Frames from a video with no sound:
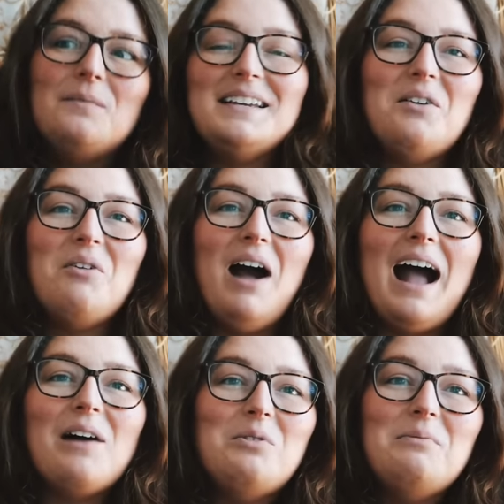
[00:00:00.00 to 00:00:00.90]
So
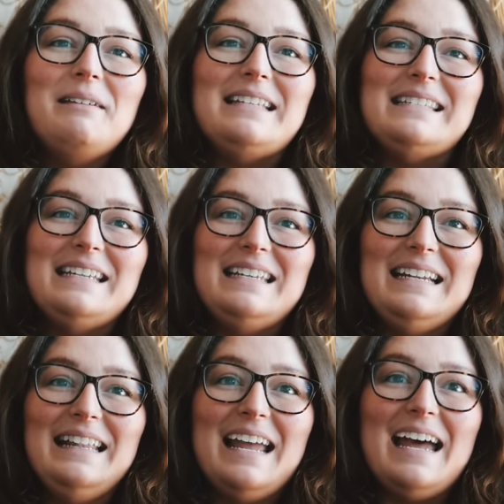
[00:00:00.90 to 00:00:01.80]
I will be
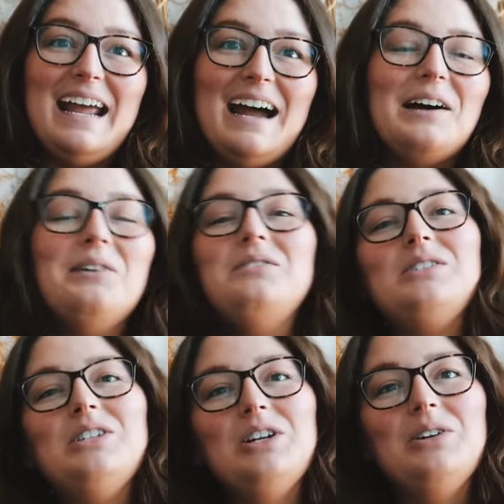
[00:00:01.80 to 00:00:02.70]
sending that out
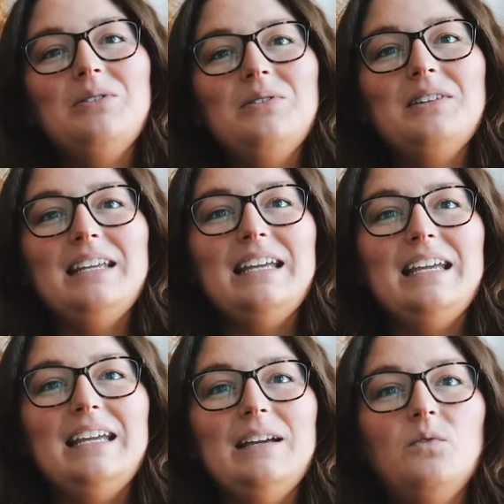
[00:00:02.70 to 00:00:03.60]

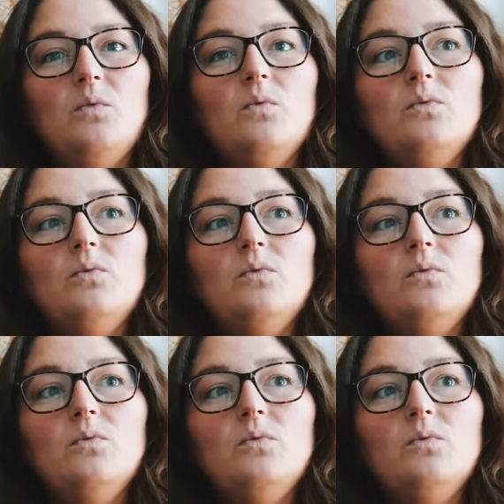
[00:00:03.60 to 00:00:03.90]
to